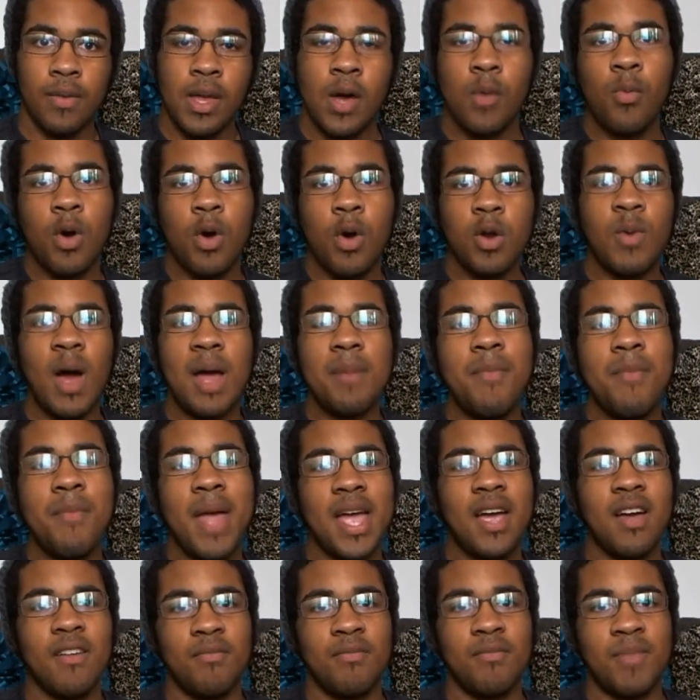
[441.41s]
What do I
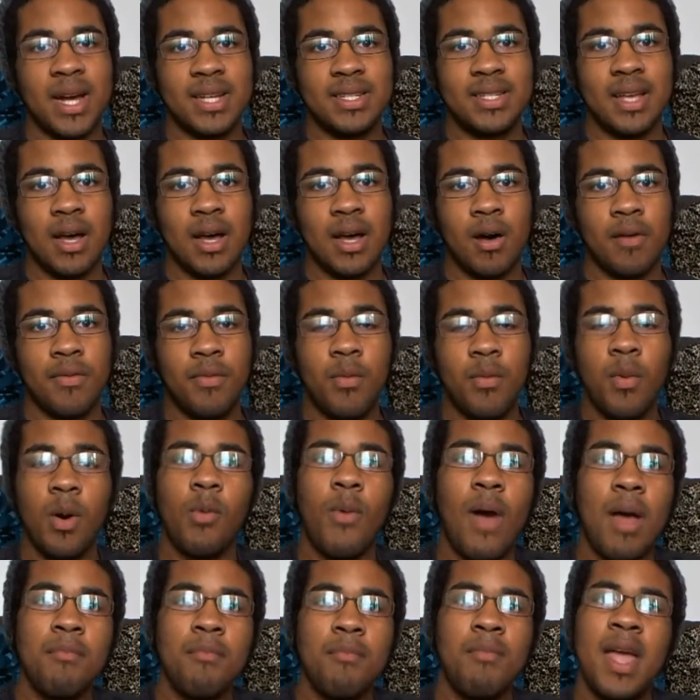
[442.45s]
make of myself? What do
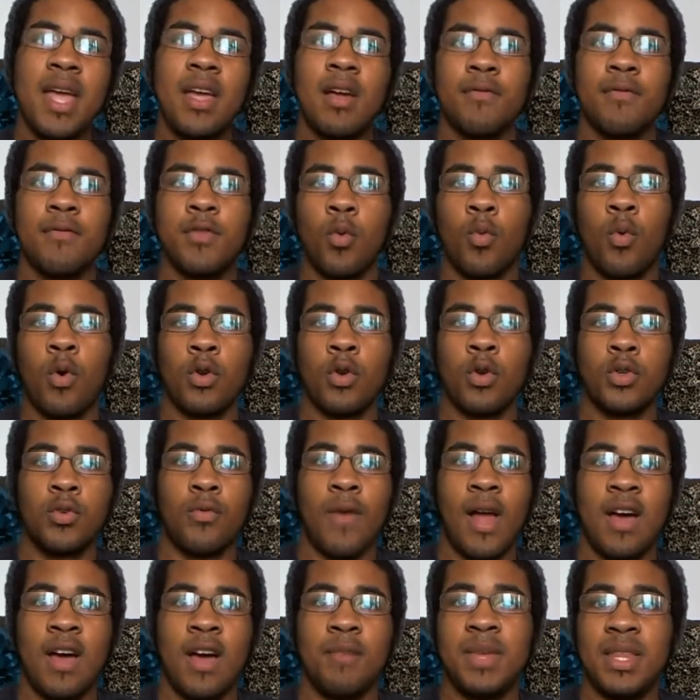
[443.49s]
I make of the world
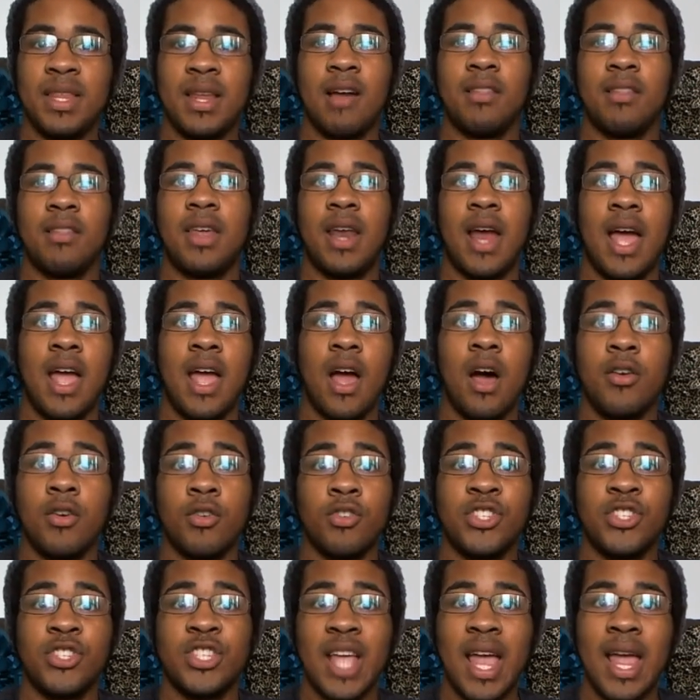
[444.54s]
around me now that I
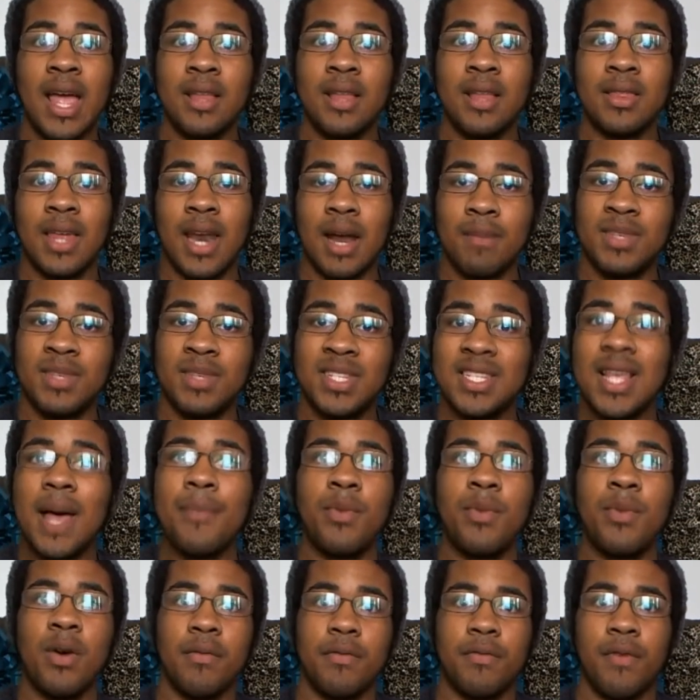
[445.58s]
understand that I'm
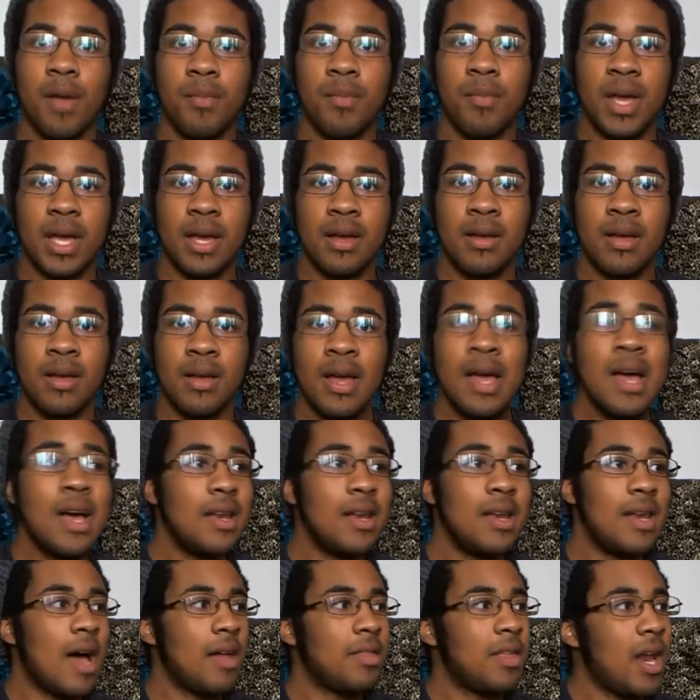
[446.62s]
separate from it?
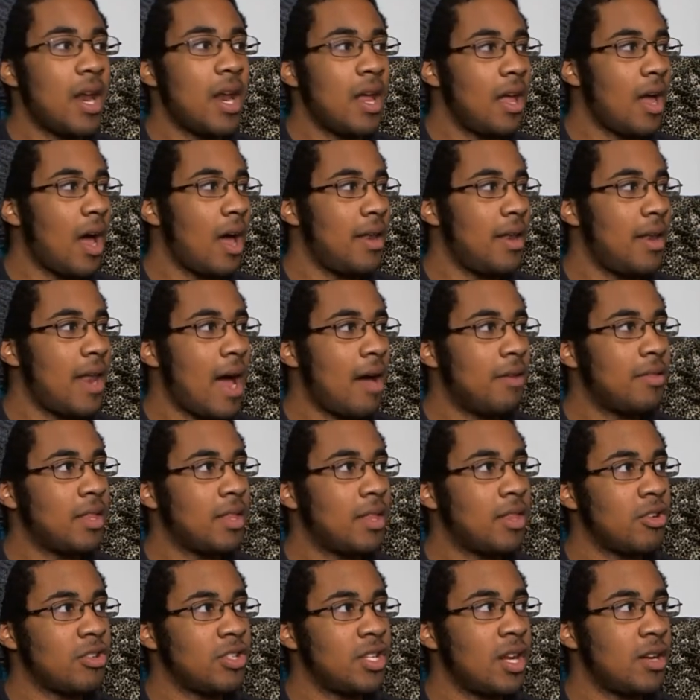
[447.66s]
Now that
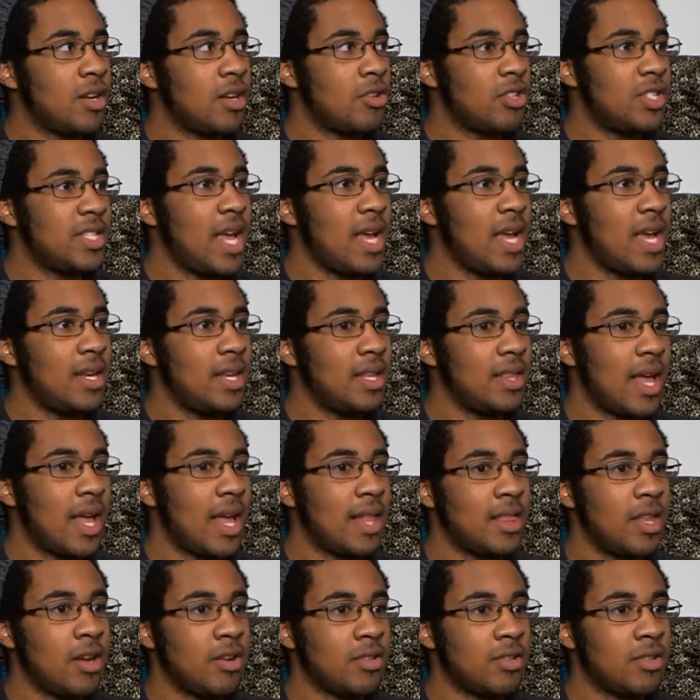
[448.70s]
there's an understanding that
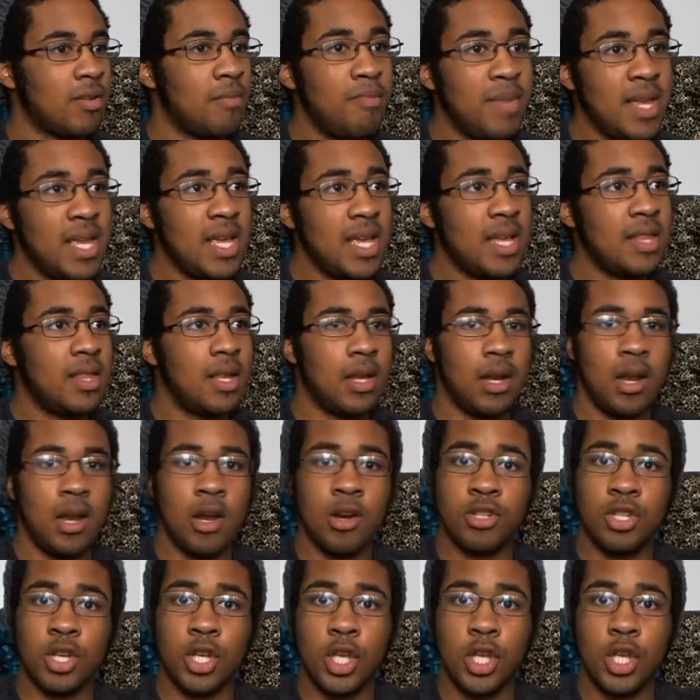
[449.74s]
there's a me and then
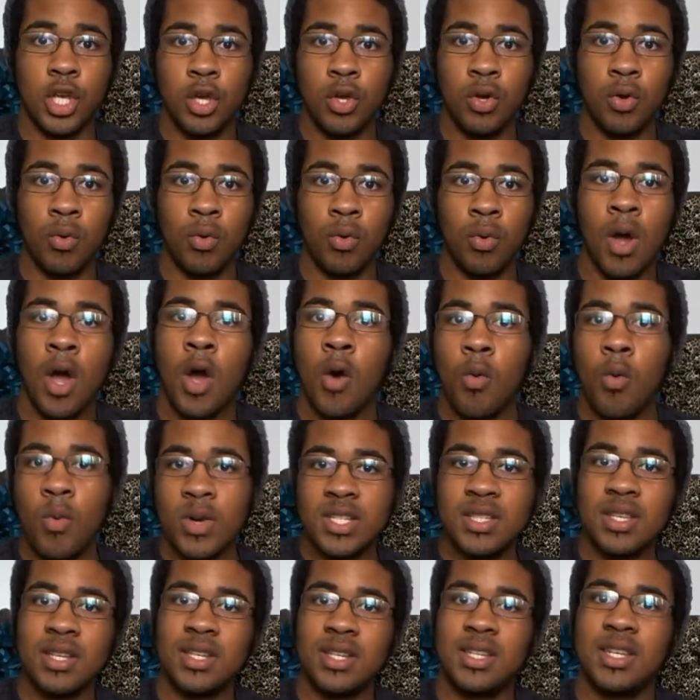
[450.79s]
there's a you, what's
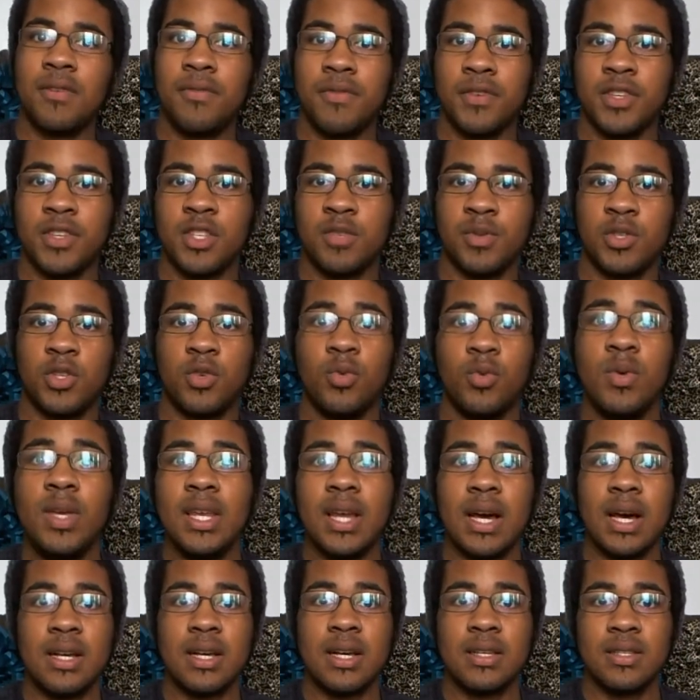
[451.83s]
the difference between
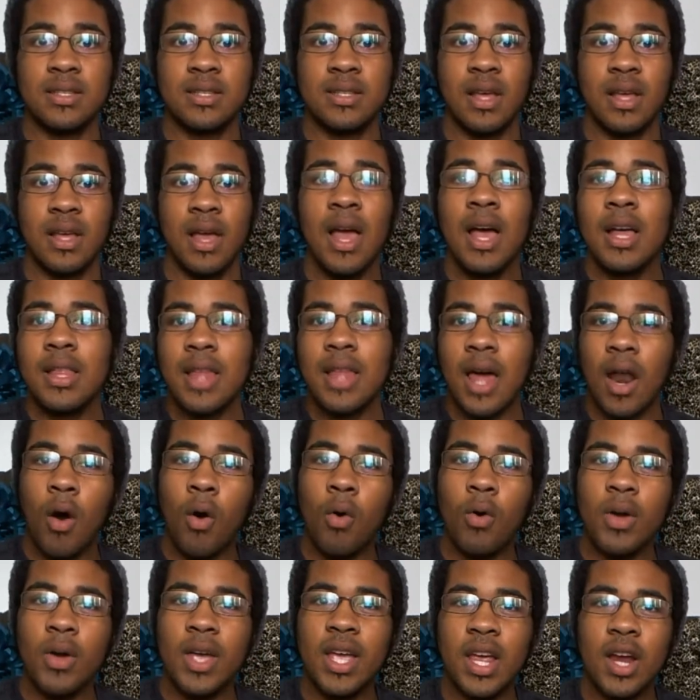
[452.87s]
us? That
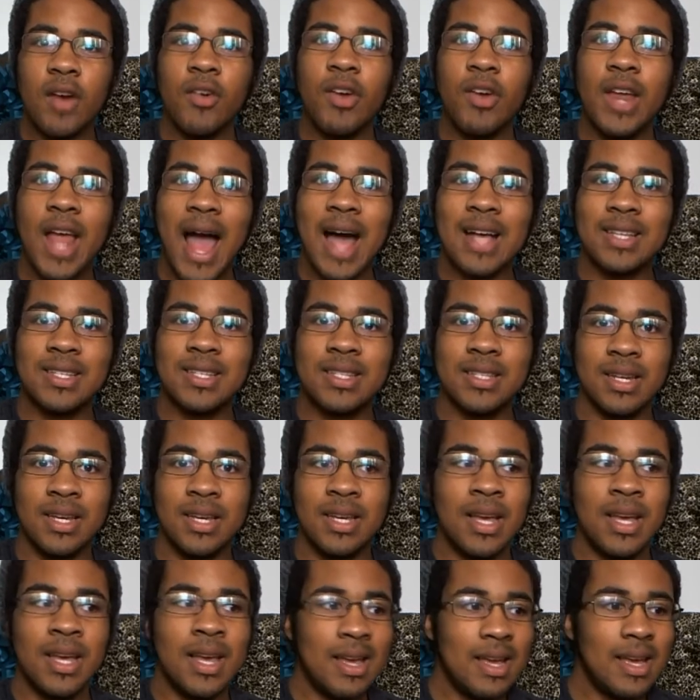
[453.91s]
whole
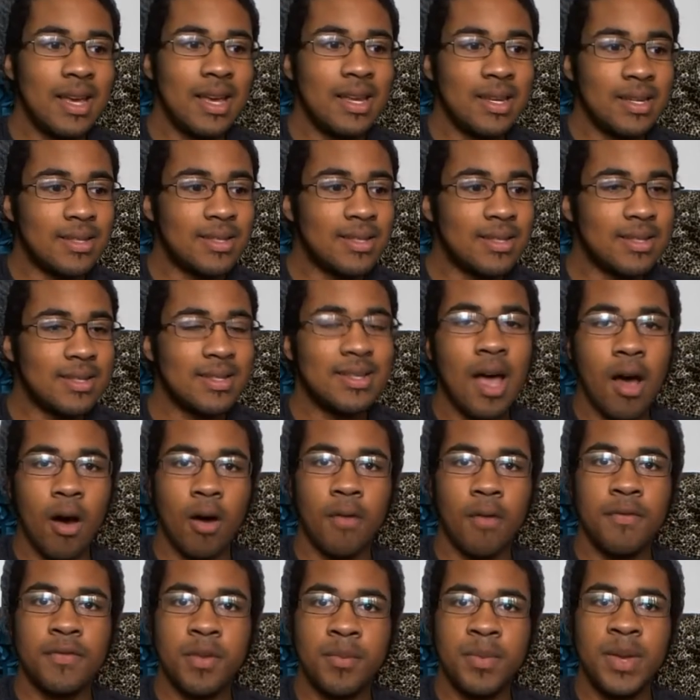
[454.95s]
curiosity in
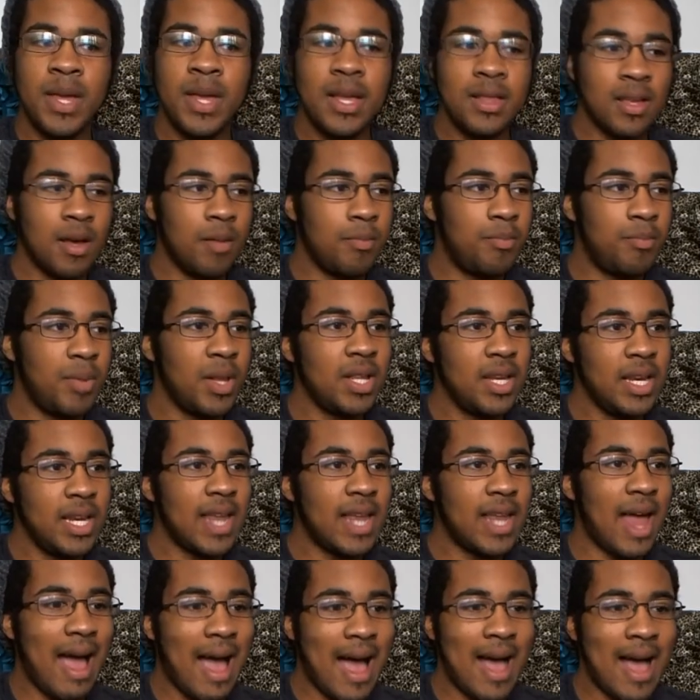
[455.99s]
itself, the ability
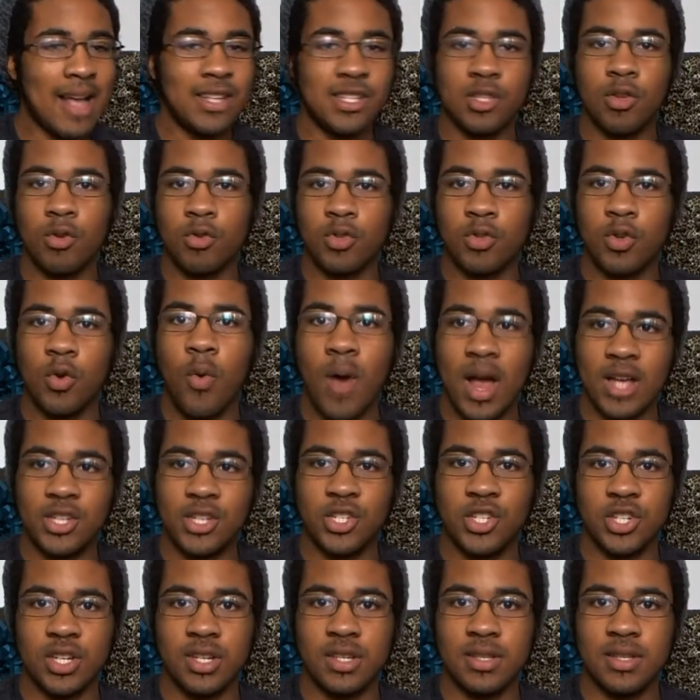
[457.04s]
to ask those
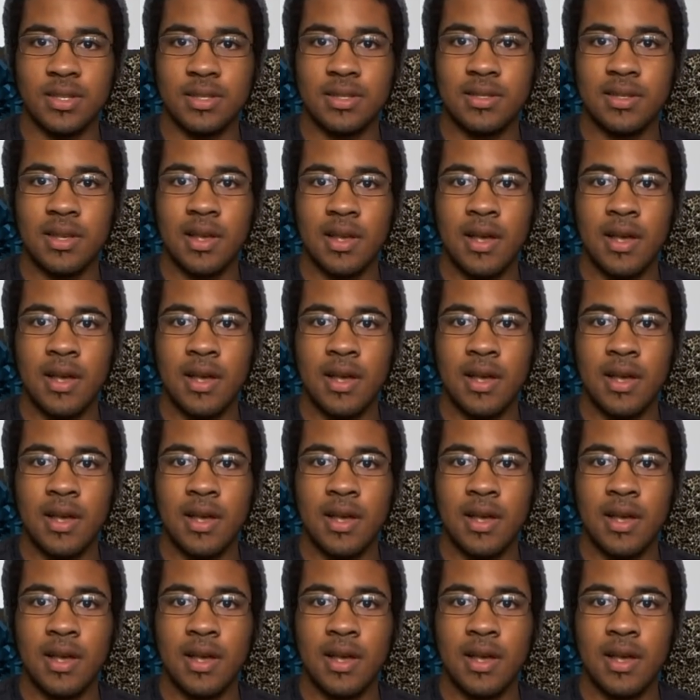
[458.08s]
questions,